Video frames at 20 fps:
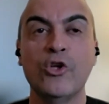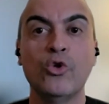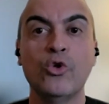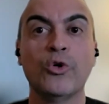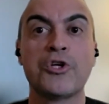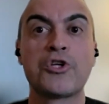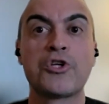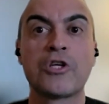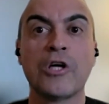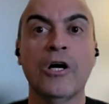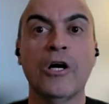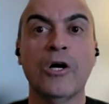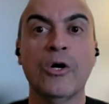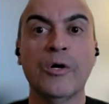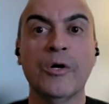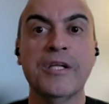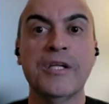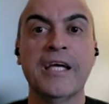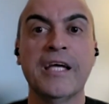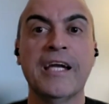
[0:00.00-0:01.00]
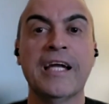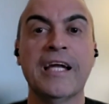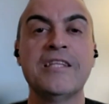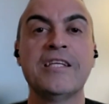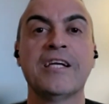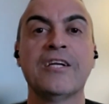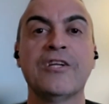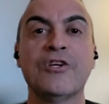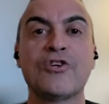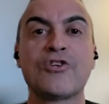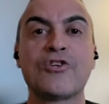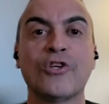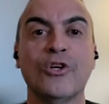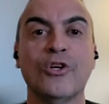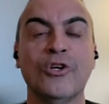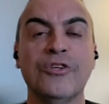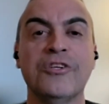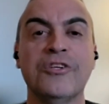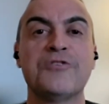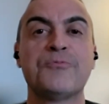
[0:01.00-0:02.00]
you do a show and then at the end of the
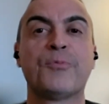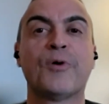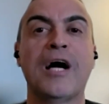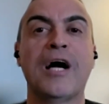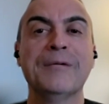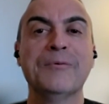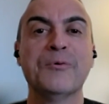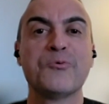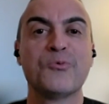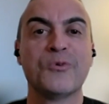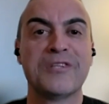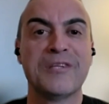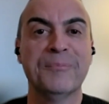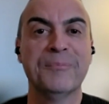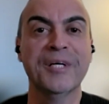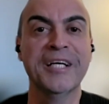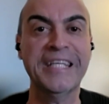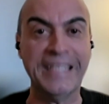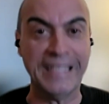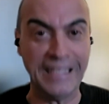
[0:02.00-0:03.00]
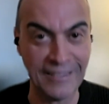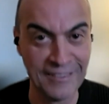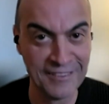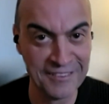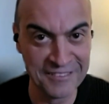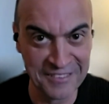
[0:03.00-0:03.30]
show, there's problems with the money.